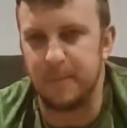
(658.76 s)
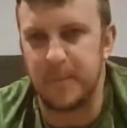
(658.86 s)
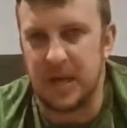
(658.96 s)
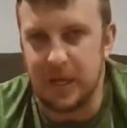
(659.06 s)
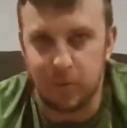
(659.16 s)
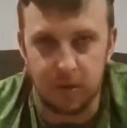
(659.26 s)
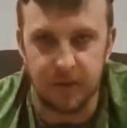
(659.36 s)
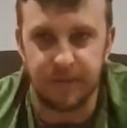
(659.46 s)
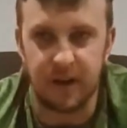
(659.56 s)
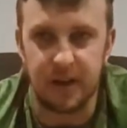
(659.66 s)
being
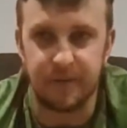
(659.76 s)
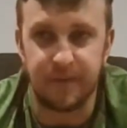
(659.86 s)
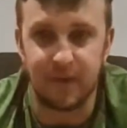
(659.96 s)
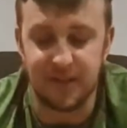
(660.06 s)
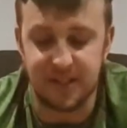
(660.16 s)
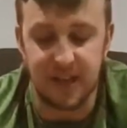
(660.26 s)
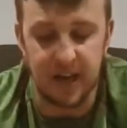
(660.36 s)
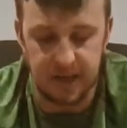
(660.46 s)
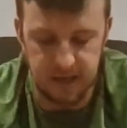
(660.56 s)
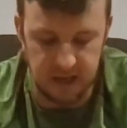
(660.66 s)
qualified in first
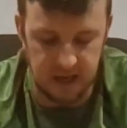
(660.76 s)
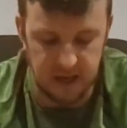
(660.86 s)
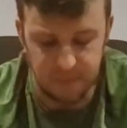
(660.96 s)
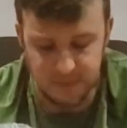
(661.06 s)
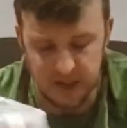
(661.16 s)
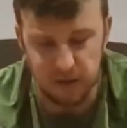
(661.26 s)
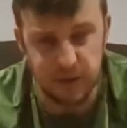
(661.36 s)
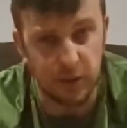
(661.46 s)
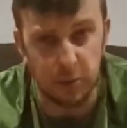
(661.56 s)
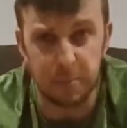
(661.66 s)
aid and
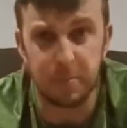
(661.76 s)
also